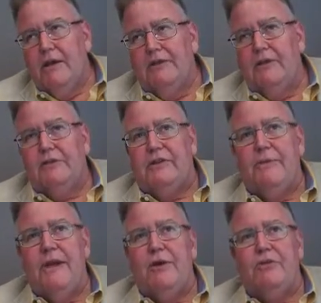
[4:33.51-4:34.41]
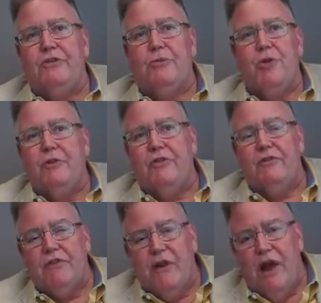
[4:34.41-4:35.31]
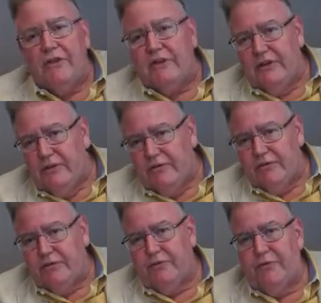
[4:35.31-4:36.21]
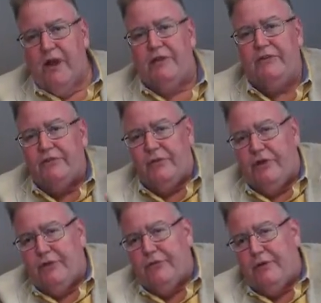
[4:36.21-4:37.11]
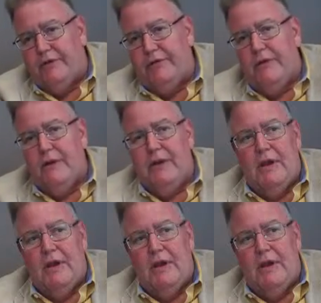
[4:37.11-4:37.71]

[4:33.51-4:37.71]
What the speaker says: So to me, it was more of a philosophy difference,